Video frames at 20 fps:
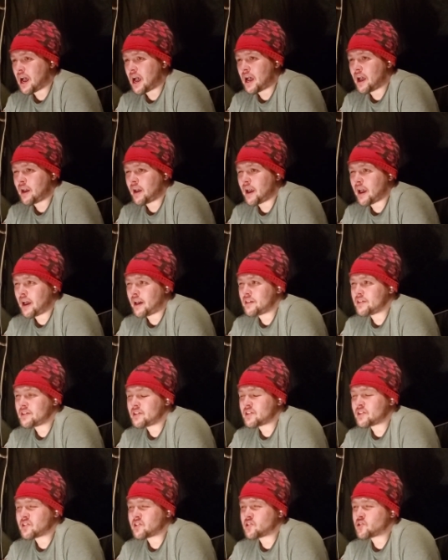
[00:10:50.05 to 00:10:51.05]
I,
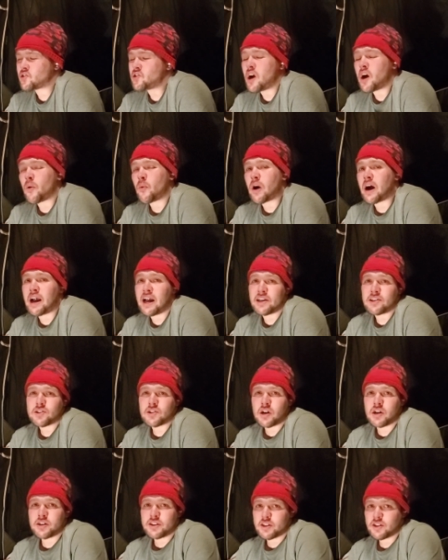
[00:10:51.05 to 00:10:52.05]
it's not why I
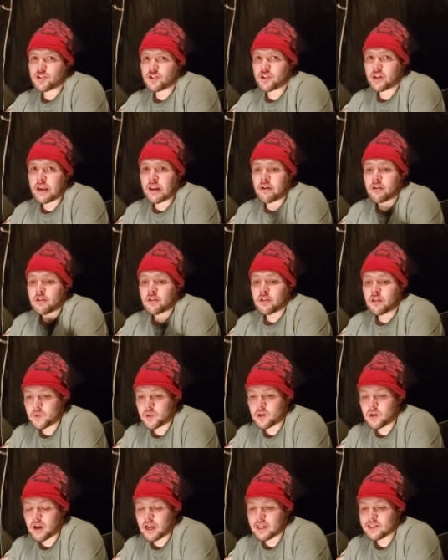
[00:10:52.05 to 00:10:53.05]
started this channel,
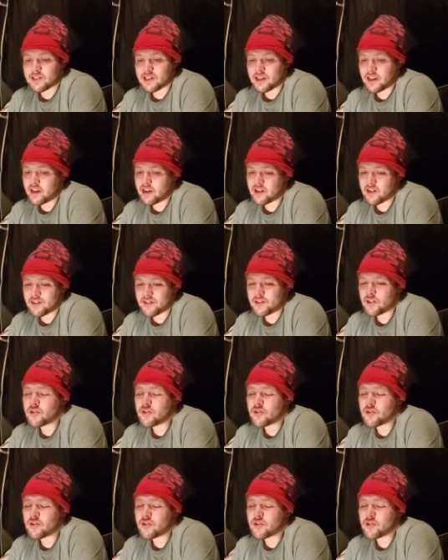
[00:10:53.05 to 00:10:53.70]
you know, as a, it,